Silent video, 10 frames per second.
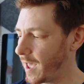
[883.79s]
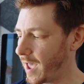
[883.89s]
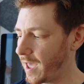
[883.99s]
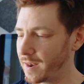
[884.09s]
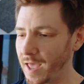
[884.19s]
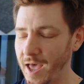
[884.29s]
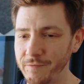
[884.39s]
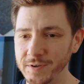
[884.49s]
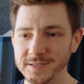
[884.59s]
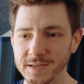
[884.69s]
And
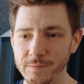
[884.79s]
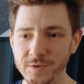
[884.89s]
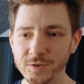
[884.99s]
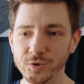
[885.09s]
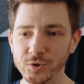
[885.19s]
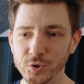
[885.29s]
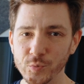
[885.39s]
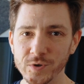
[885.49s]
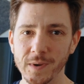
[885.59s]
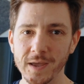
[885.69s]
having something to do
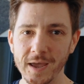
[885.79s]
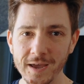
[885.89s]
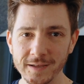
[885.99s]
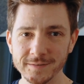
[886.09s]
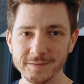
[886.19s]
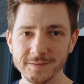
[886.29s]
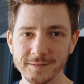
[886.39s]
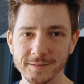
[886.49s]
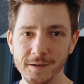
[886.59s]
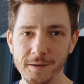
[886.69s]
with my
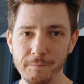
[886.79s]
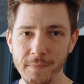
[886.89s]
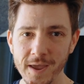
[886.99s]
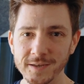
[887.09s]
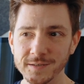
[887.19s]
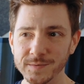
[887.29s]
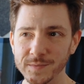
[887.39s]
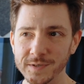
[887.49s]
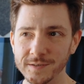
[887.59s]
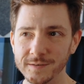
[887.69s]
hands makes
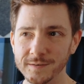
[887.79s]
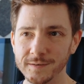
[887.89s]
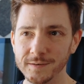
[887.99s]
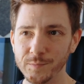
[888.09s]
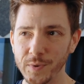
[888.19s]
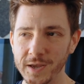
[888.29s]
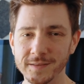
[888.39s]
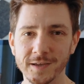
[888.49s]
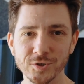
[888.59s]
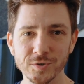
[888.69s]
me pay
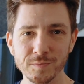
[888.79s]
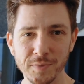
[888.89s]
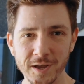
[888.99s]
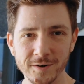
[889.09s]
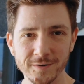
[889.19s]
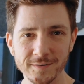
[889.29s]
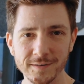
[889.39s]
attention better.